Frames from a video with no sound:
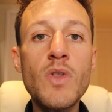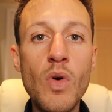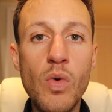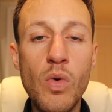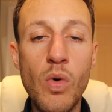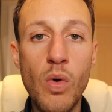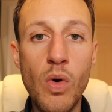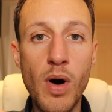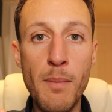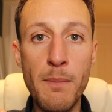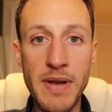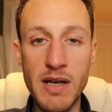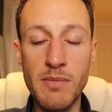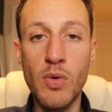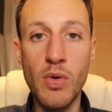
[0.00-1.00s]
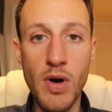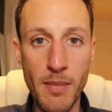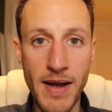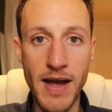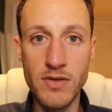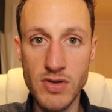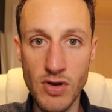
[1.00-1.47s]
or minimal
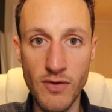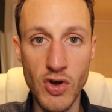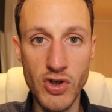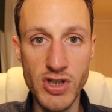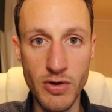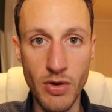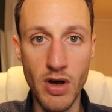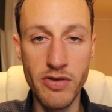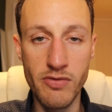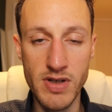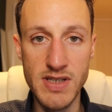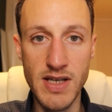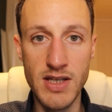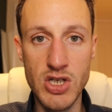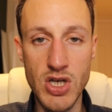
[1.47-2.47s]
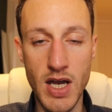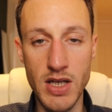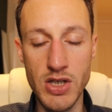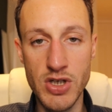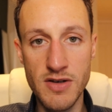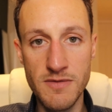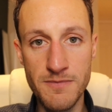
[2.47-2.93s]
amounts of osteoarthritic
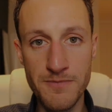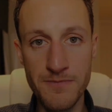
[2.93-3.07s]
change.